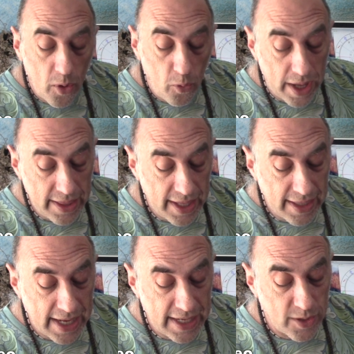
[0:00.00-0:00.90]
One thing
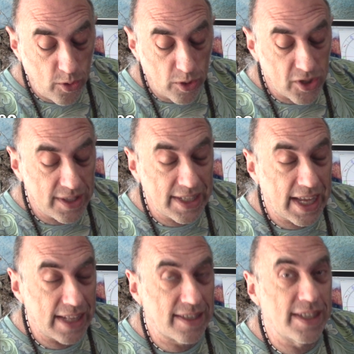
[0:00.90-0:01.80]
that is cautioned
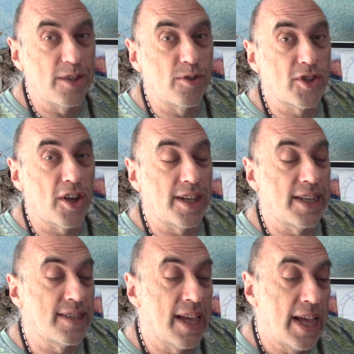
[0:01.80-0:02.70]
against in your chart
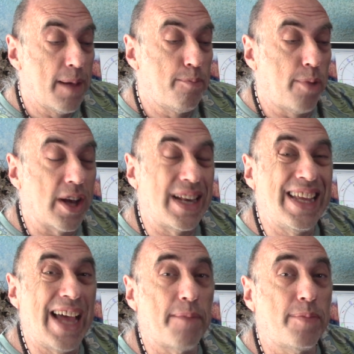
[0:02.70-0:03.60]
is
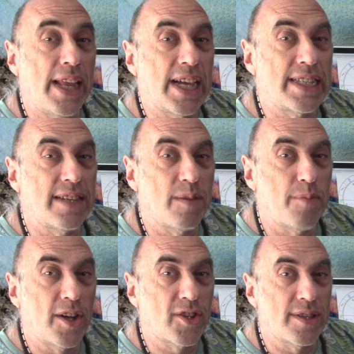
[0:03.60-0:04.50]
bottling up negative
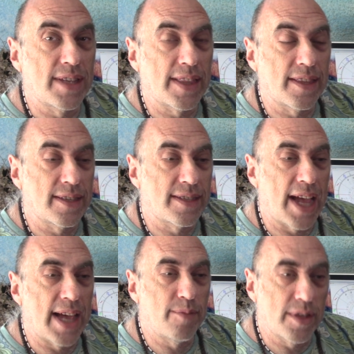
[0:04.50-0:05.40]
emotions at this
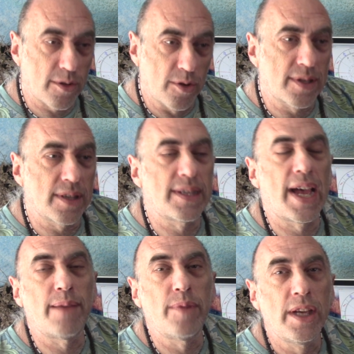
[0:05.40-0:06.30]
time. It's also
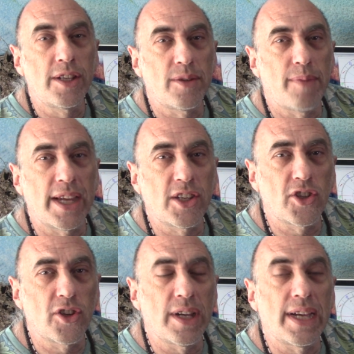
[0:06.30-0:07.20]
time to make
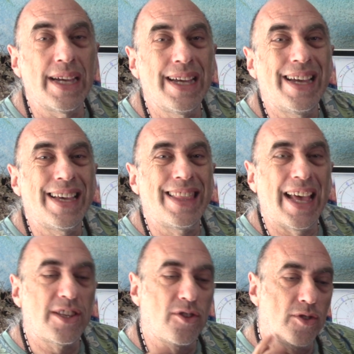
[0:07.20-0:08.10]
sure
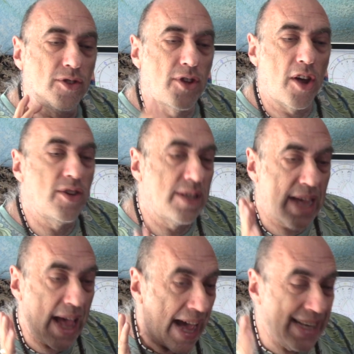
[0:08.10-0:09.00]
that you don't
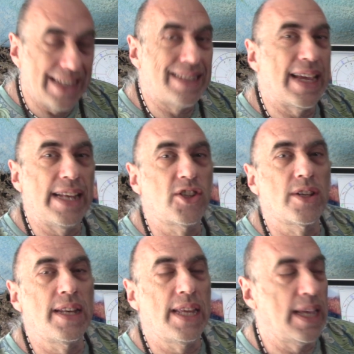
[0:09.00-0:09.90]

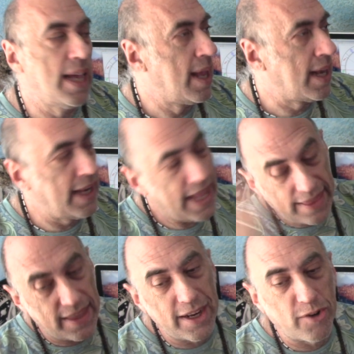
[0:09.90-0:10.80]
unintentionally
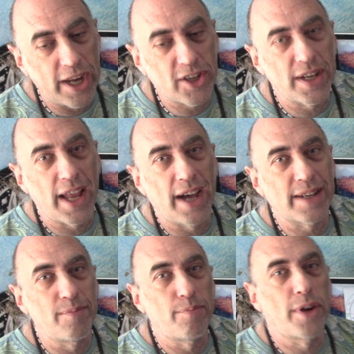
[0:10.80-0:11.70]
let the aggression
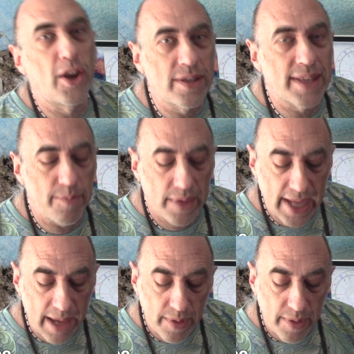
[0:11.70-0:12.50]
out and blow something up.